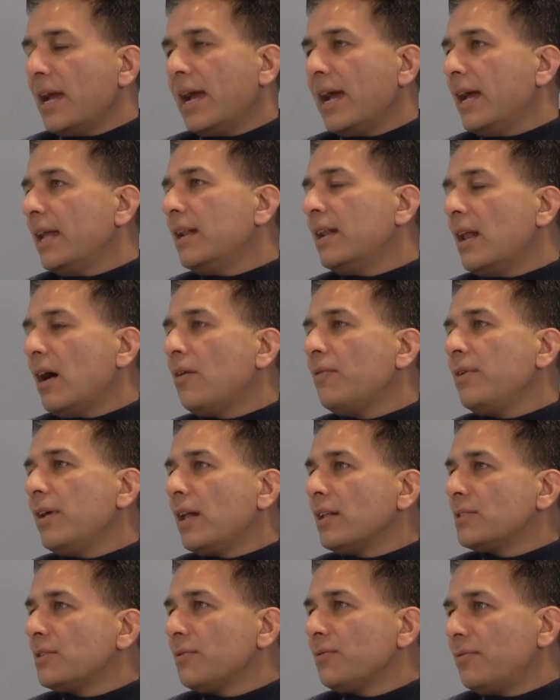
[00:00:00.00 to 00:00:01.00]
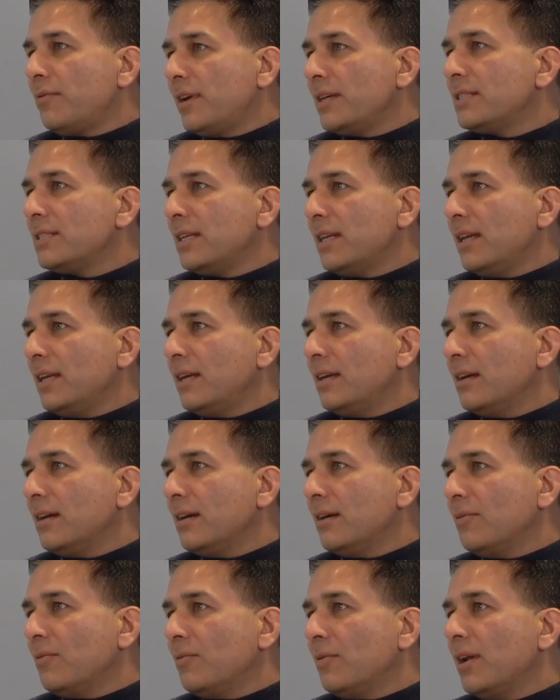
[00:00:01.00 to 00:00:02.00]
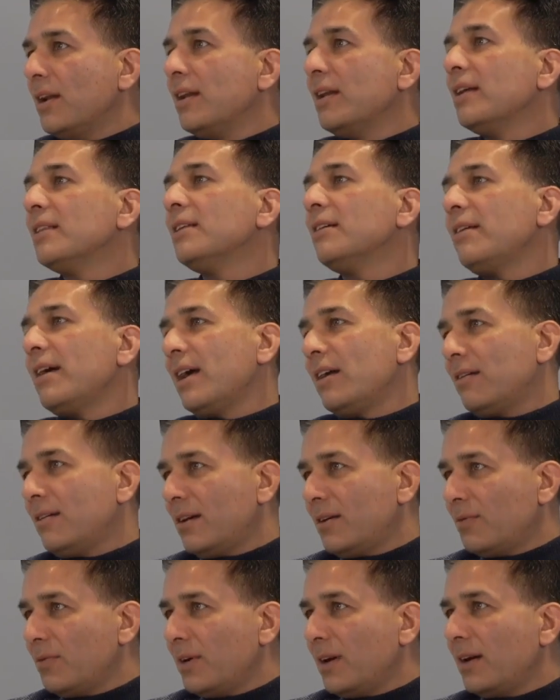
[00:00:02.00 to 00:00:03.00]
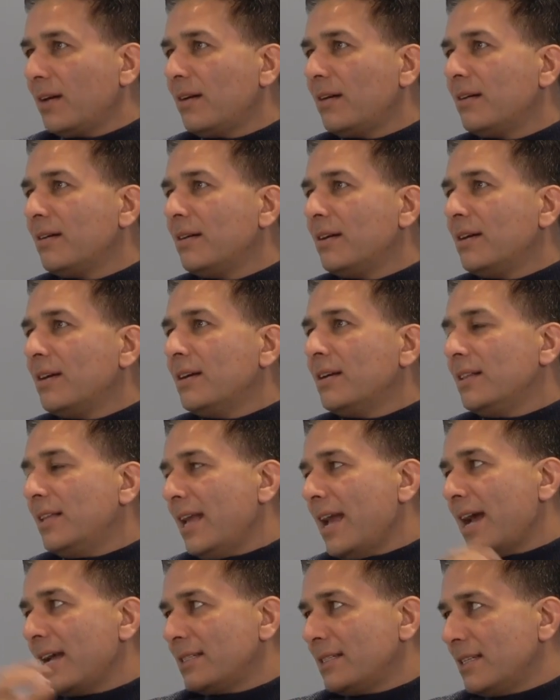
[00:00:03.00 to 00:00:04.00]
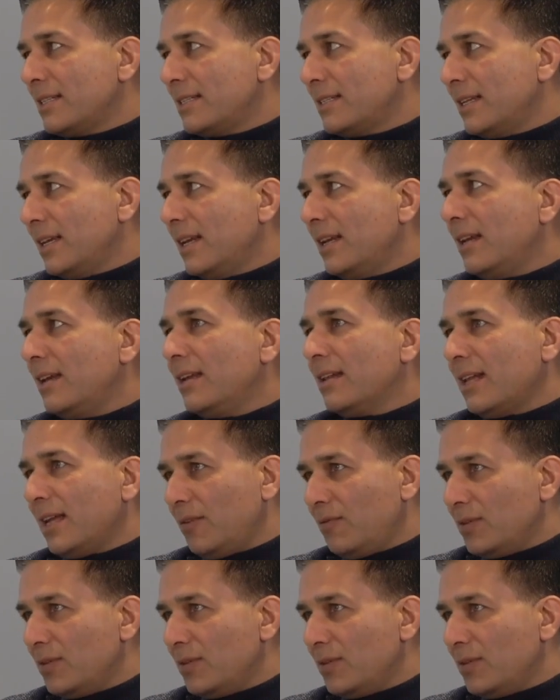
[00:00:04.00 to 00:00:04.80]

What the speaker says: And now we're also facing another era where the SEC,